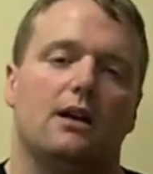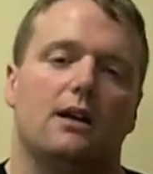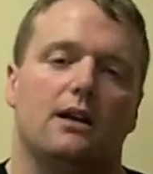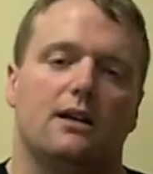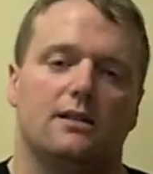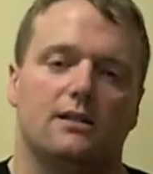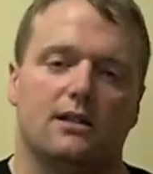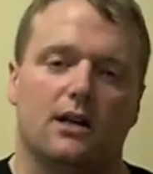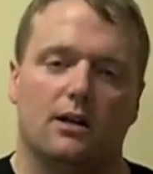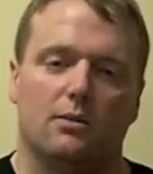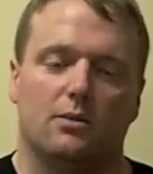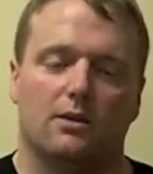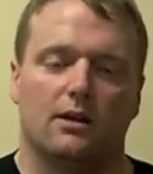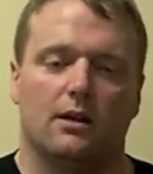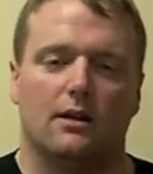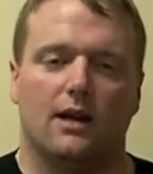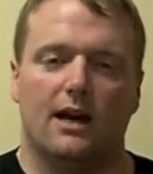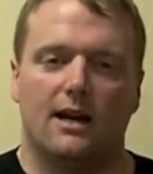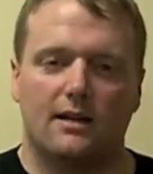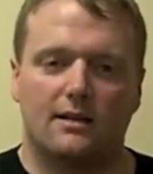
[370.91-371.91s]
is done with a
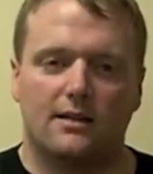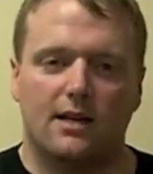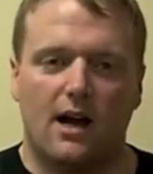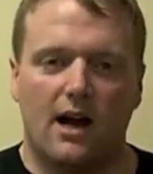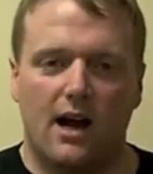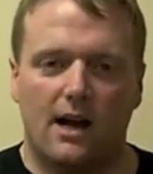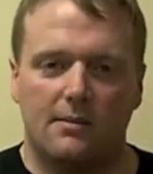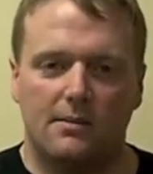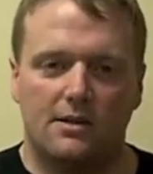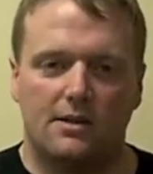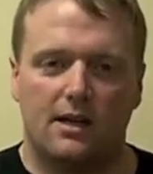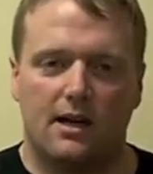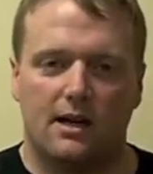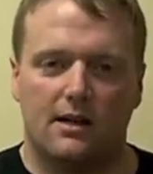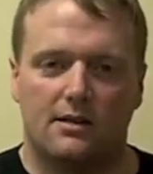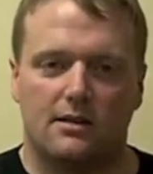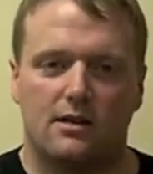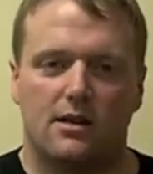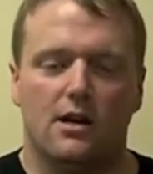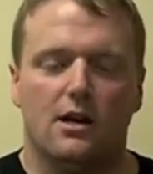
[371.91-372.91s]
lot of time
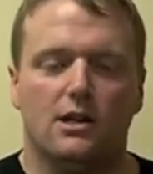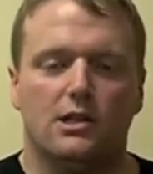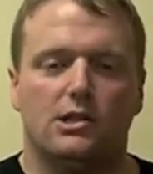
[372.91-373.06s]
sets,